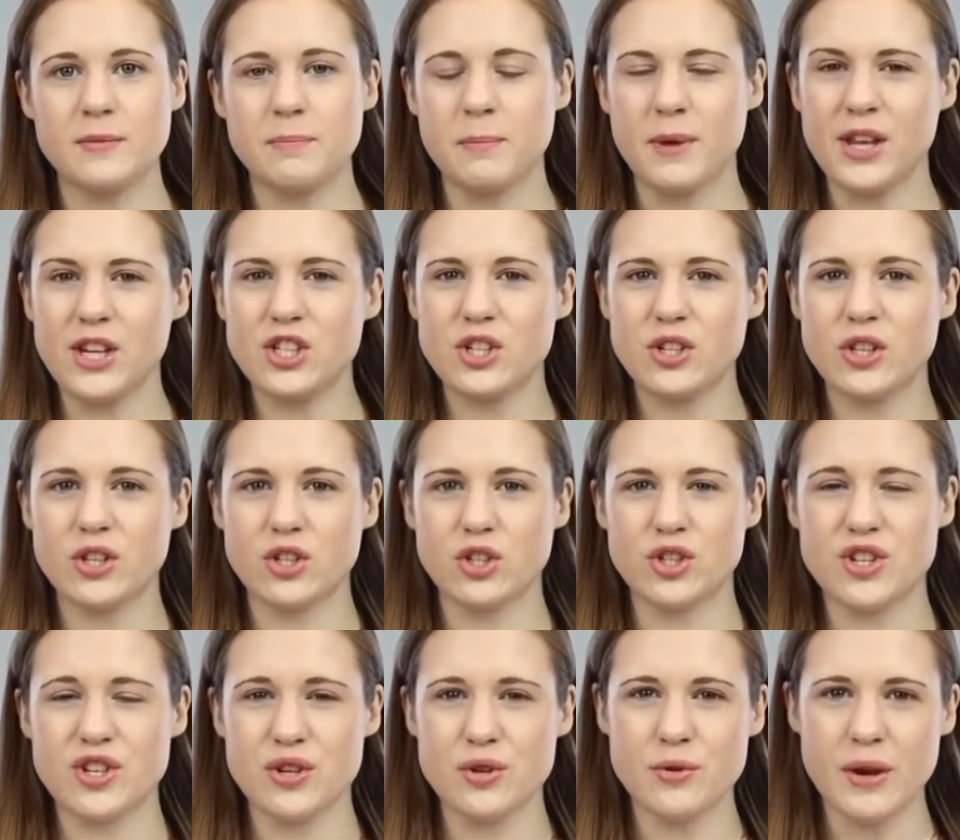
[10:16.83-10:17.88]
Make sure there's
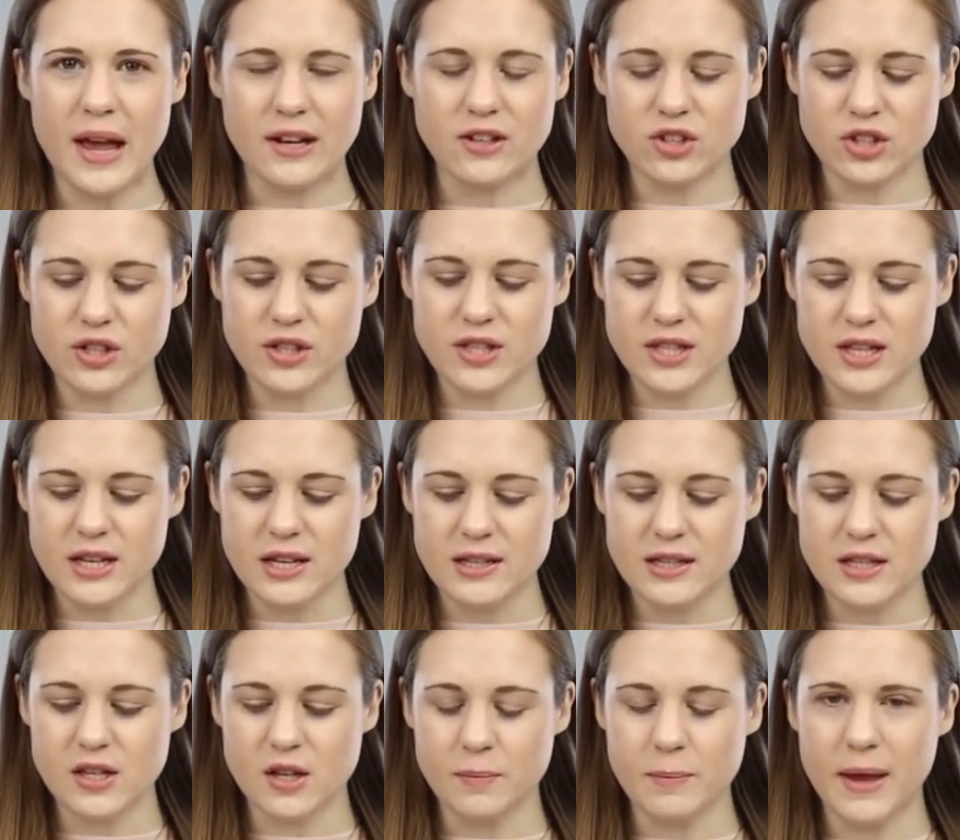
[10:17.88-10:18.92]
2 entrances,
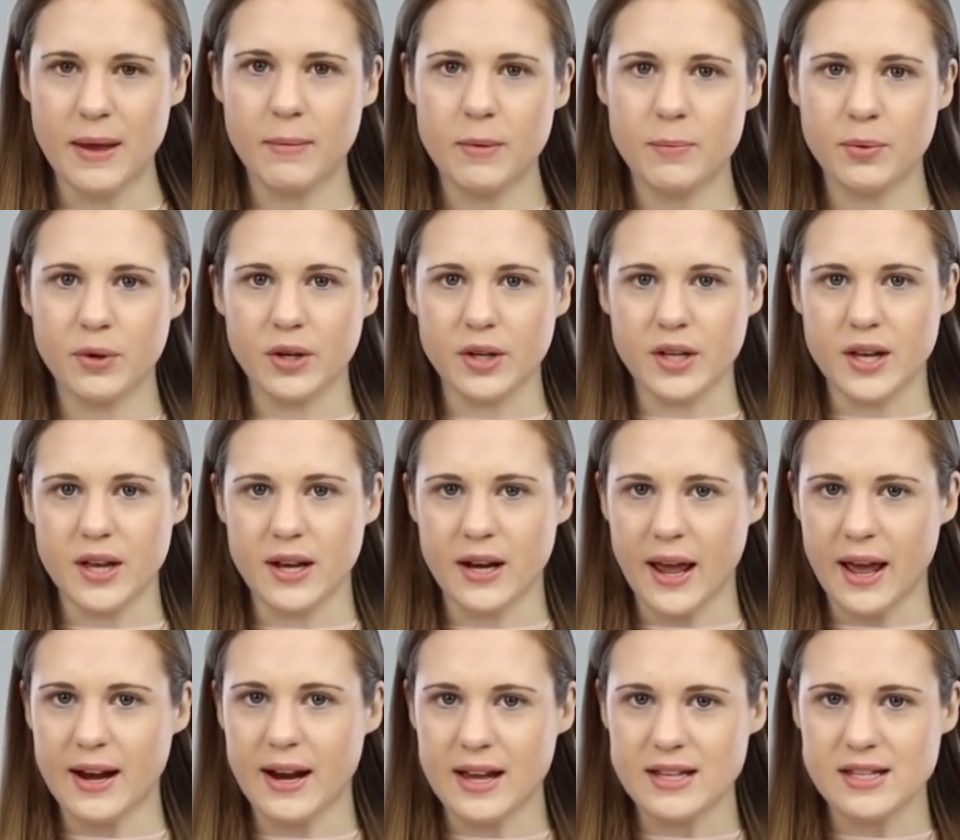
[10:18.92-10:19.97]
so maybe put an
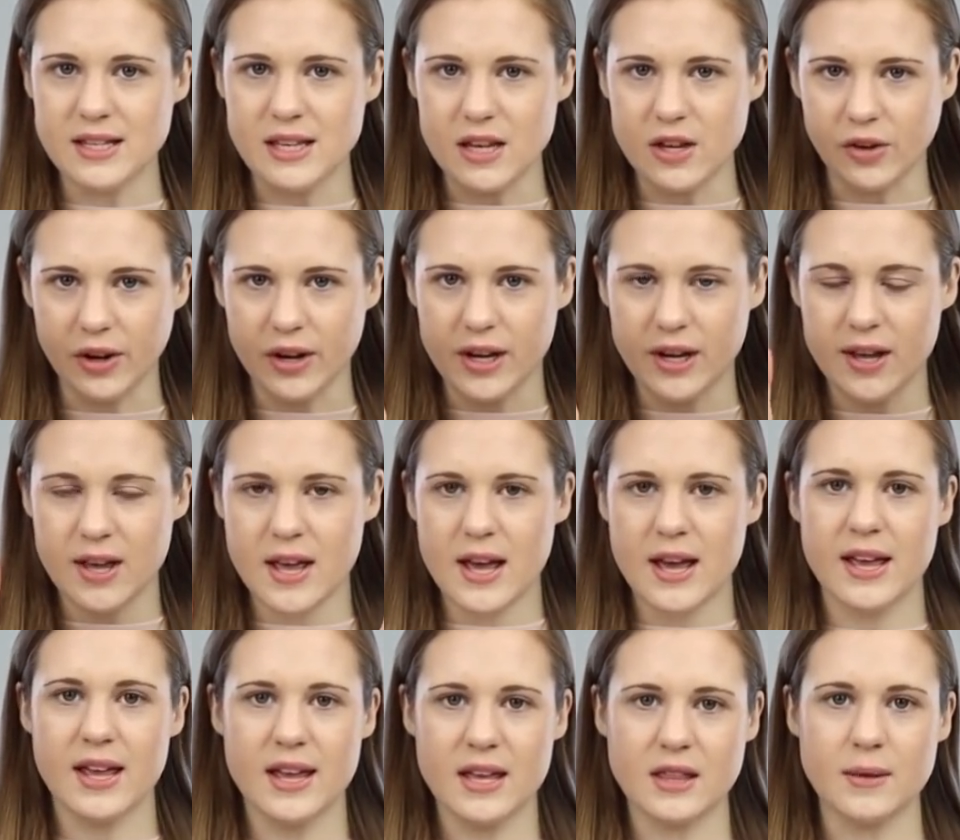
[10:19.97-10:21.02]
NIC grid
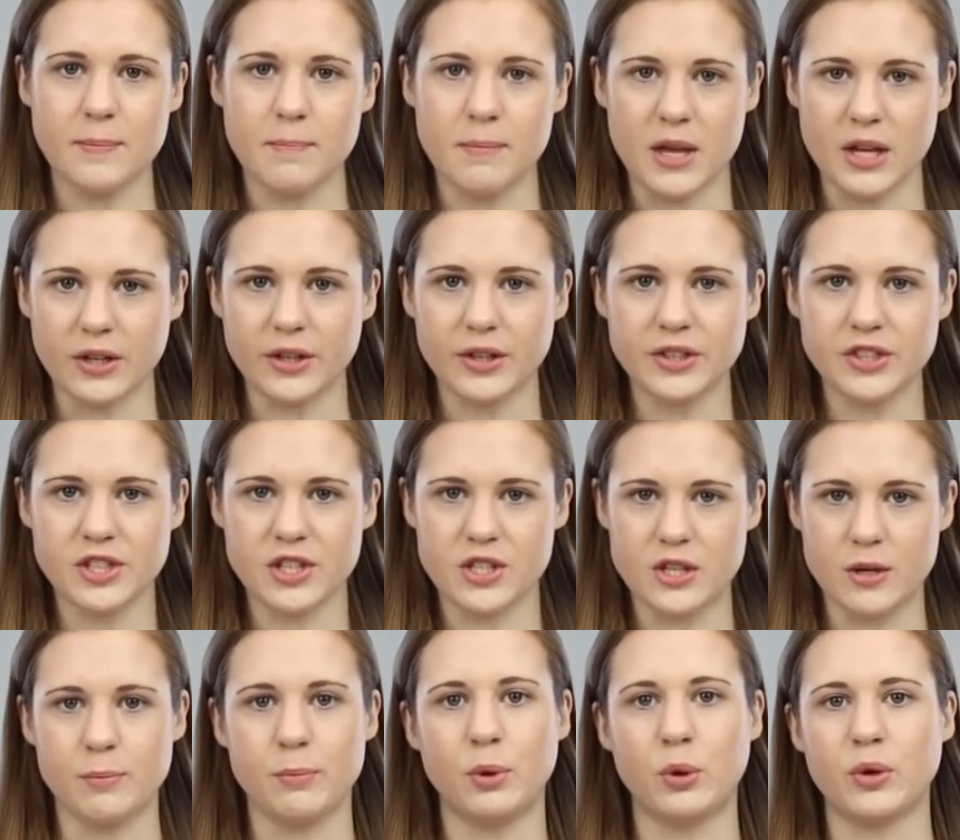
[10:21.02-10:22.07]
in the middle to
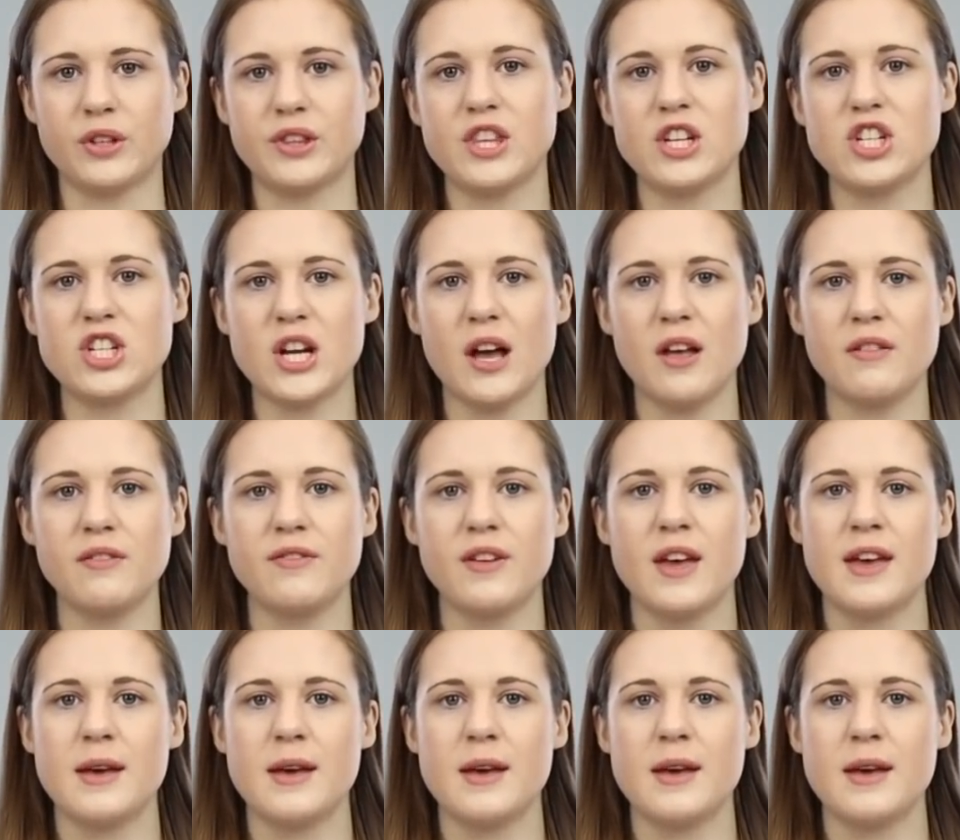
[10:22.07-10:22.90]
support the shelf,